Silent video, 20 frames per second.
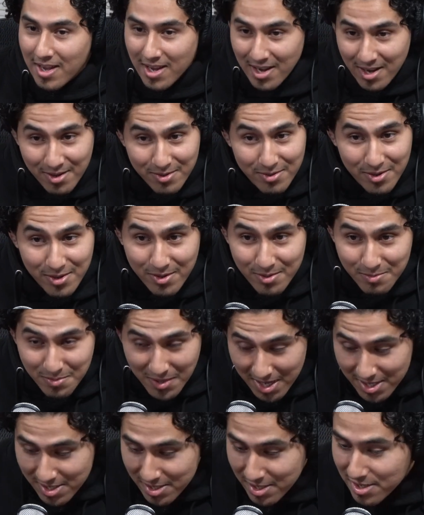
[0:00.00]
I don't know.
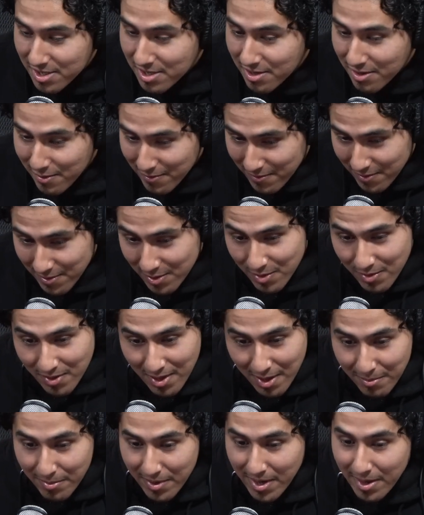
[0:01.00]
I'm not judging you if you do
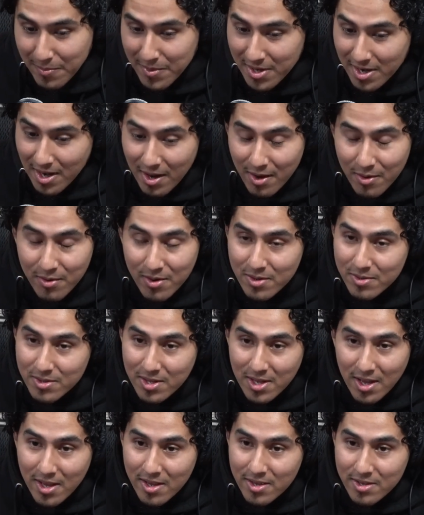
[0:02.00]
that, but I mean, I
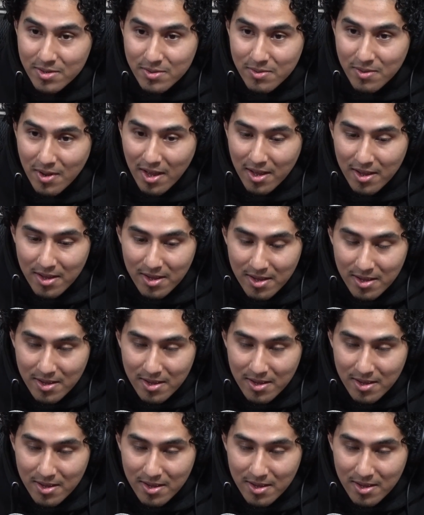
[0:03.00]
don't think I could do that.